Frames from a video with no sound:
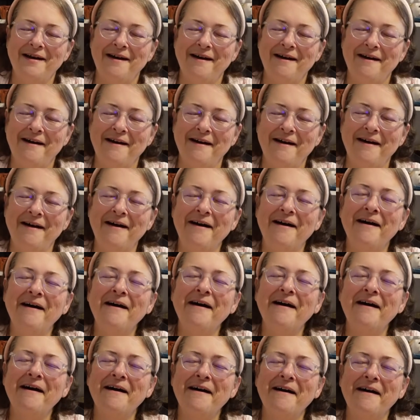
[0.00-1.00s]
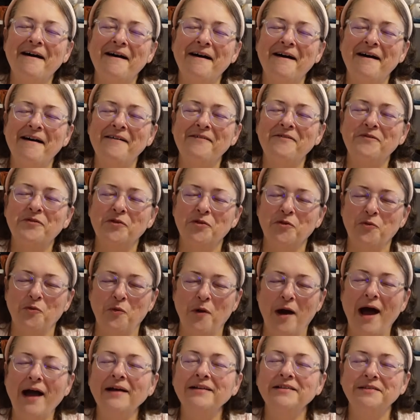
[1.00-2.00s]
Aha! For the
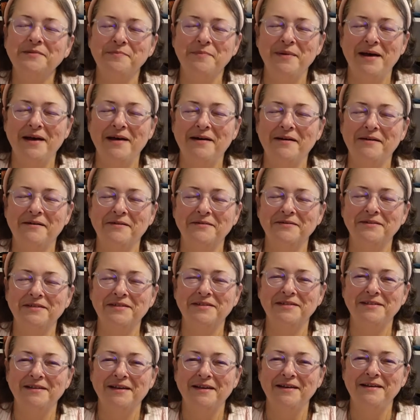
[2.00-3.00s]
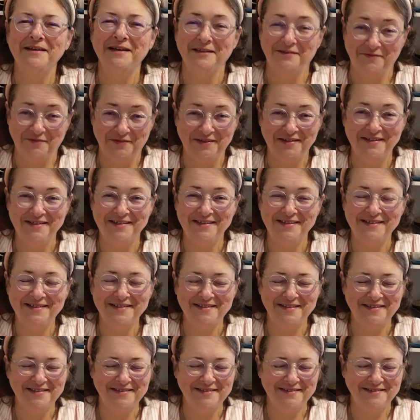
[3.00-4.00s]
wax melts. Guess what it
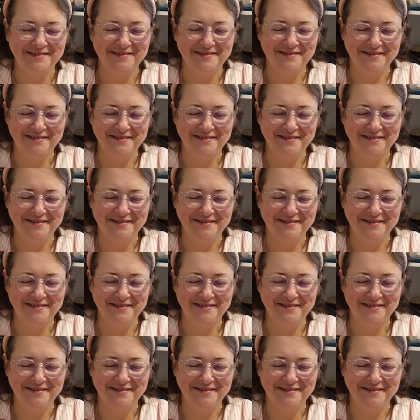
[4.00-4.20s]
is?